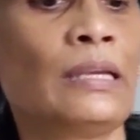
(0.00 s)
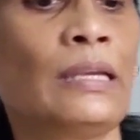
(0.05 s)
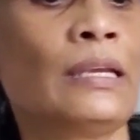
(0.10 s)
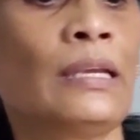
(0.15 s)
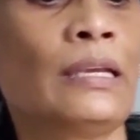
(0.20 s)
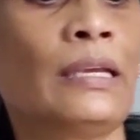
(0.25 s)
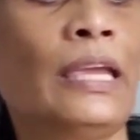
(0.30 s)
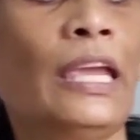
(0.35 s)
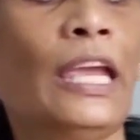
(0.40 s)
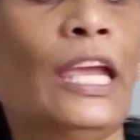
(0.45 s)

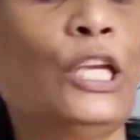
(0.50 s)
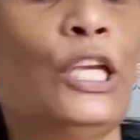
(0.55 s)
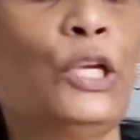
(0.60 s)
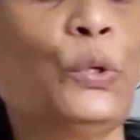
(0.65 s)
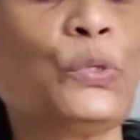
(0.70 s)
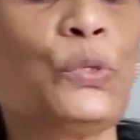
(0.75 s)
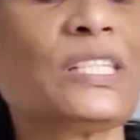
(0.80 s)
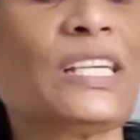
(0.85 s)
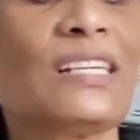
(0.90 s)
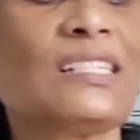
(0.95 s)
he
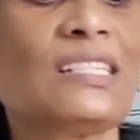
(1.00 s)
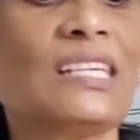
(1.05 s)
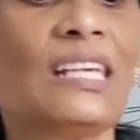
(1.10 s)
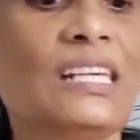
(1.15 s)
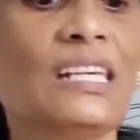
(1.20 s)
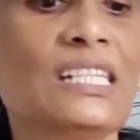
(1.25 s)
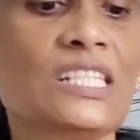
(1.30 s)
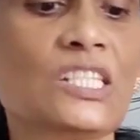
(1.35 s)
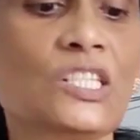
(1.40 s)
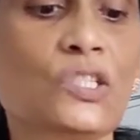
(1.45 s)
uses
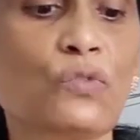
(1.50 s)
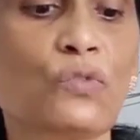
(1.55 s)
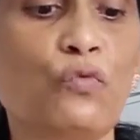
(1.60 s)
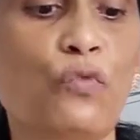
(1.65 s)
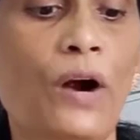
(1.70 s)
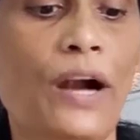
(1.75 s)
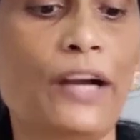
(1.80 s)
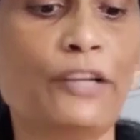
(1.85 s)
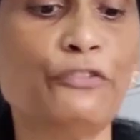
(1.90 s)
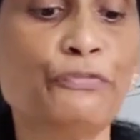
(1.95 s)
his
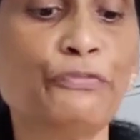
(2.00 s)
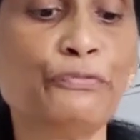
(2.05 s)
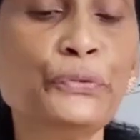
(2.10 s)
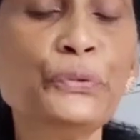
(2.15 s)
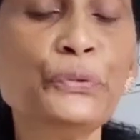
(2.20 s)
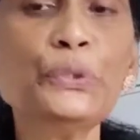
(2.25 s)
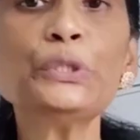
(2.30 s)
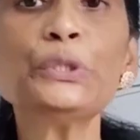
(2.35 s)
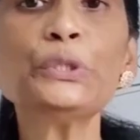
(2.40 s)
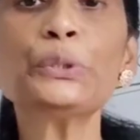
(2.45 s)
one
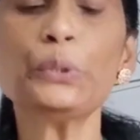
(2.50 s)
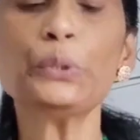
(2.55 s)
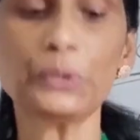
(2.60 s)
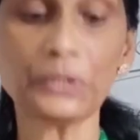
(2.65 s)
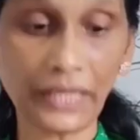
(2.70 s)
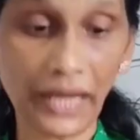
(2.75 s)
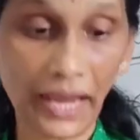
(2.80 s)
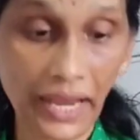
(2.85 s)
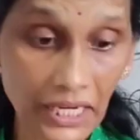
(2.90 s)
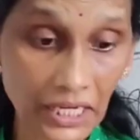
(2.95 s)
foot to
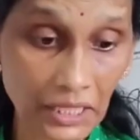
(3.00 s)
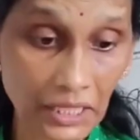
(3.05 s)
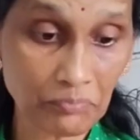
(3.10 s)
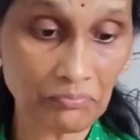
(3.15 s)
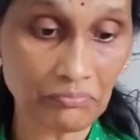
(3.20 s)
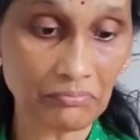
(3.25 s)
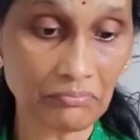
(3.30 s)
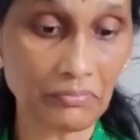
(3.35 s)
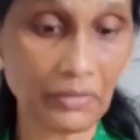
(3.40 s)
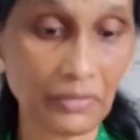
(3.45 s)
type.
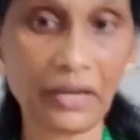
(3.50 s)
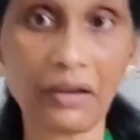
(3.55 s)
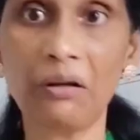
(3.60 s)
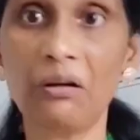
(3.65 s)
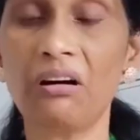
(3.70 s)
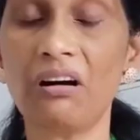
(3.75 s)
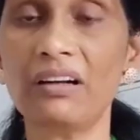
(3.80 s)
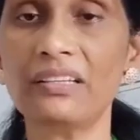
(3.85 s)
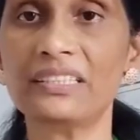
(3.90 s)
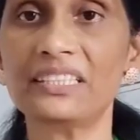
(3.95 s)
My
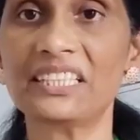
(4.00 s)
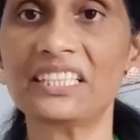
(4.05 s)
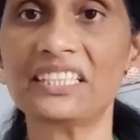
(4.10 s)
God.